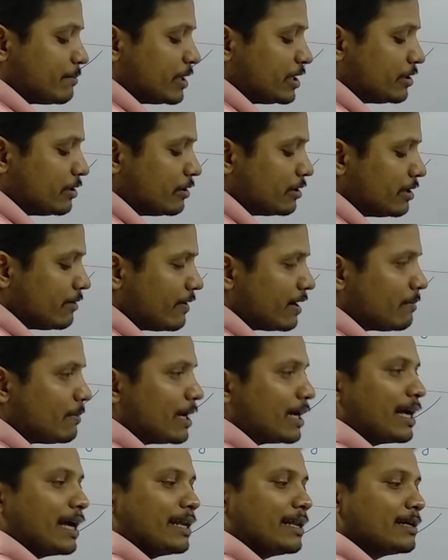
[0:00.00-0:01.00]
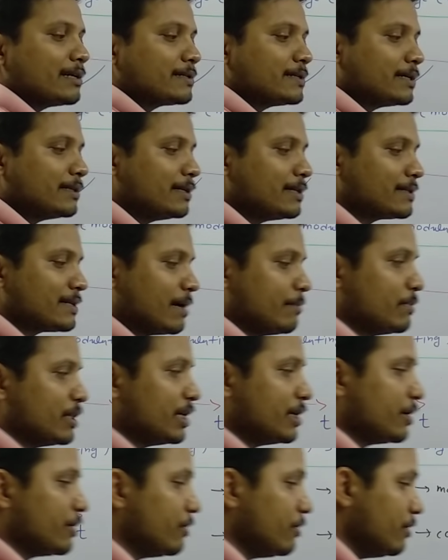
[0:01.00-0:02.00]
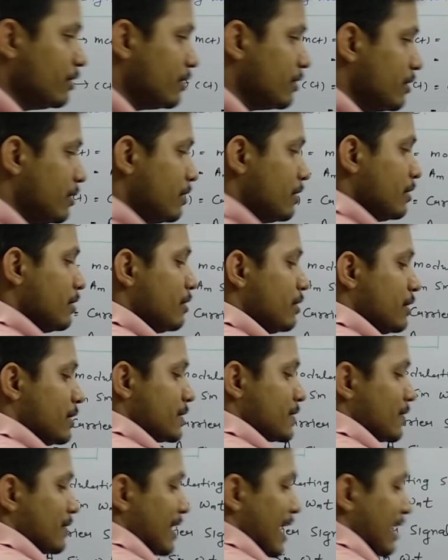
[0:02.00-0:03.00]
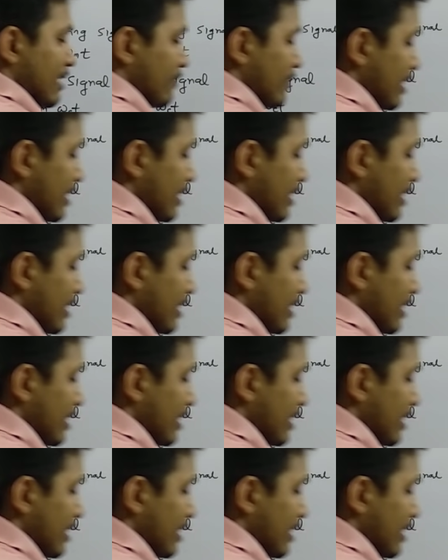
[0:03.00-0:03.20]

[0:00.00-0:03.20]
amplitude divided by carrier signals amplitude. So that